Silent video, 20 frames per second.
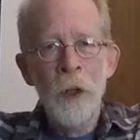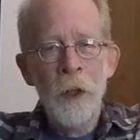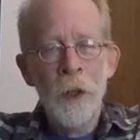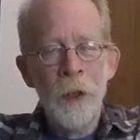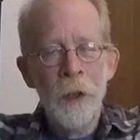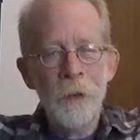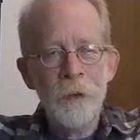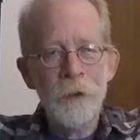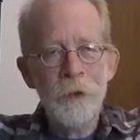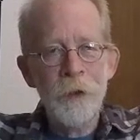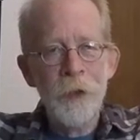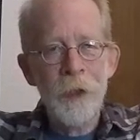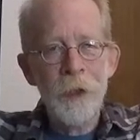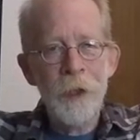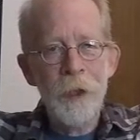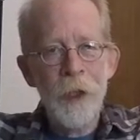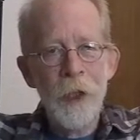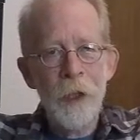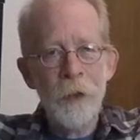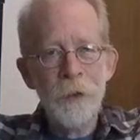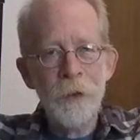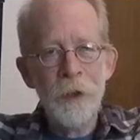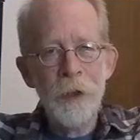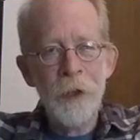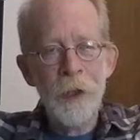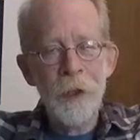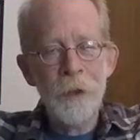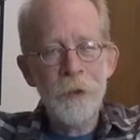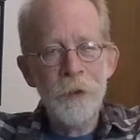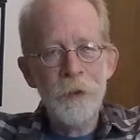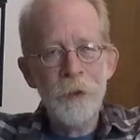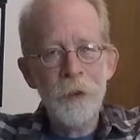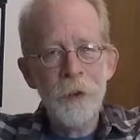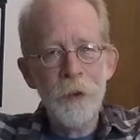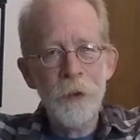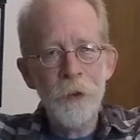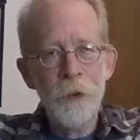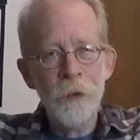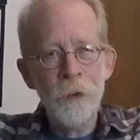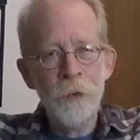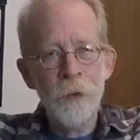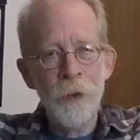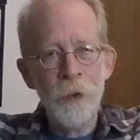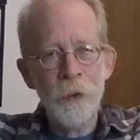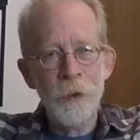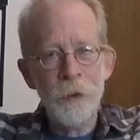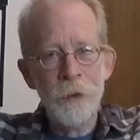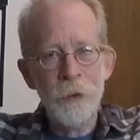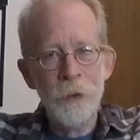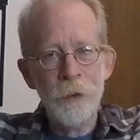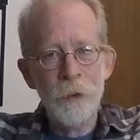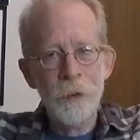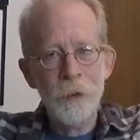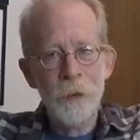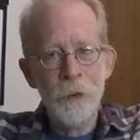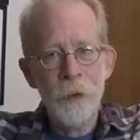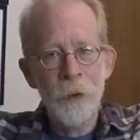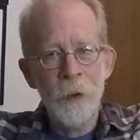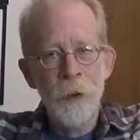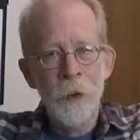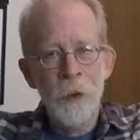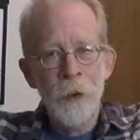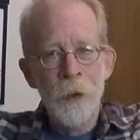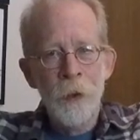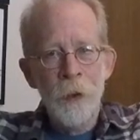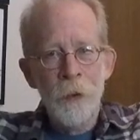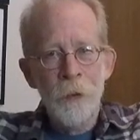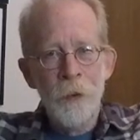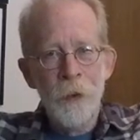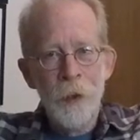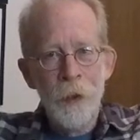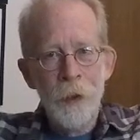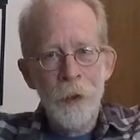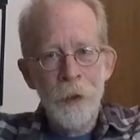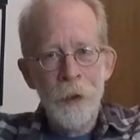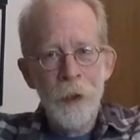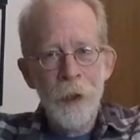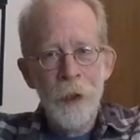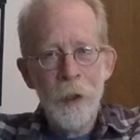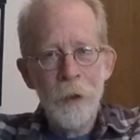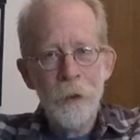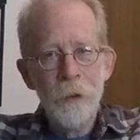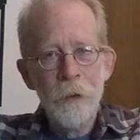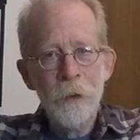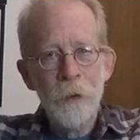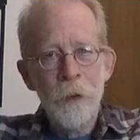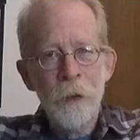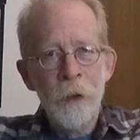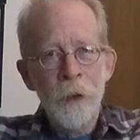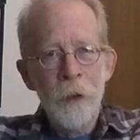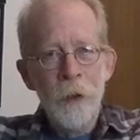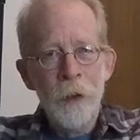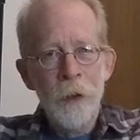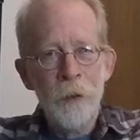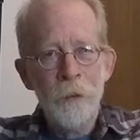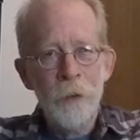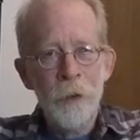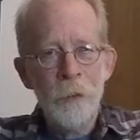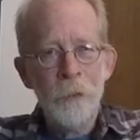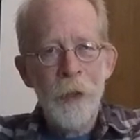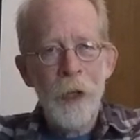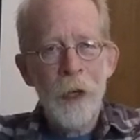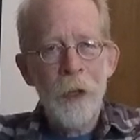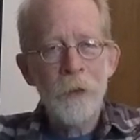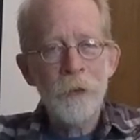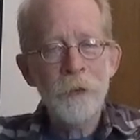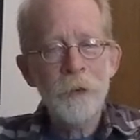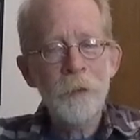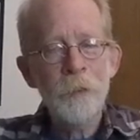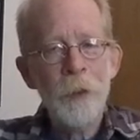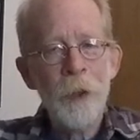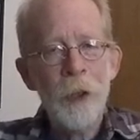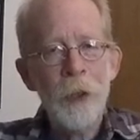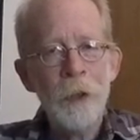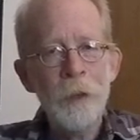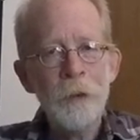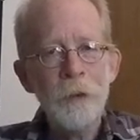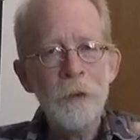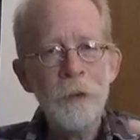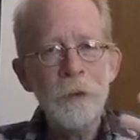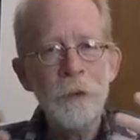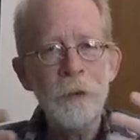and send it out to the edges of the universe. The inhale, it rebounds upon us.